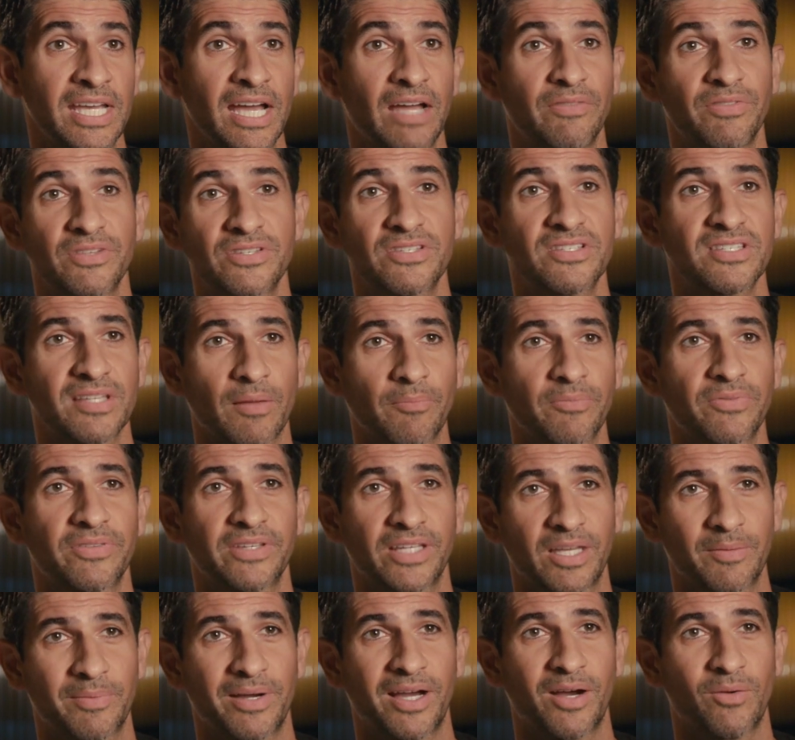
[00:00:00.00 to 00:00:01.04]
And there's
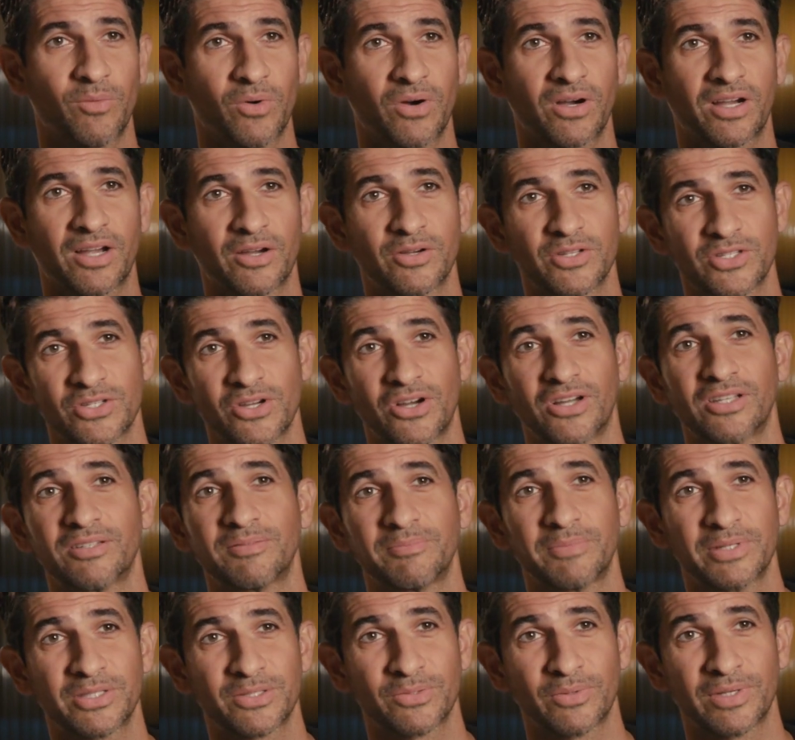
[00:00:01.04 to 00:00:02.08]
something about what goes
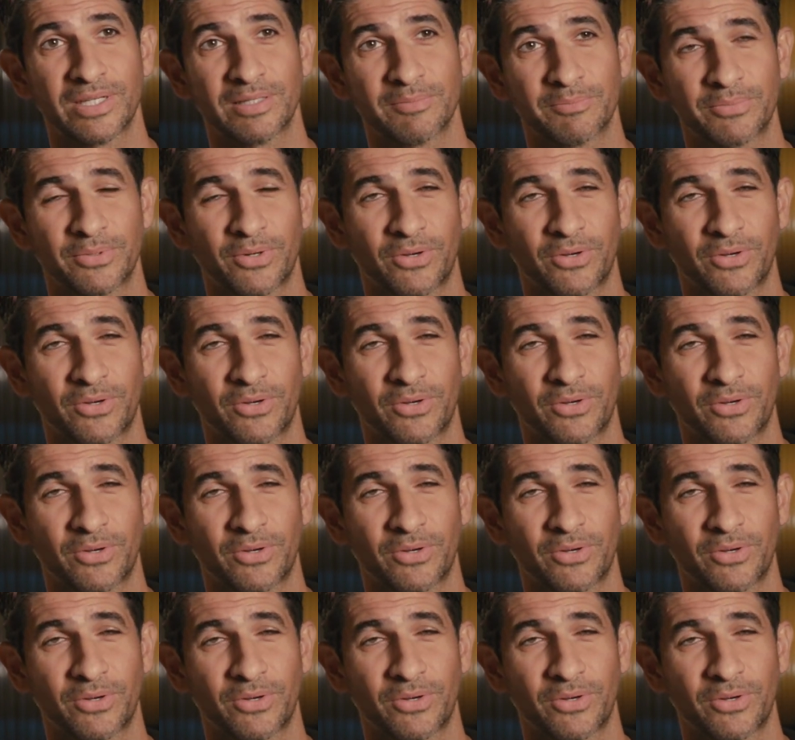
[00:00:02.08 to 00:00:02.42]
on between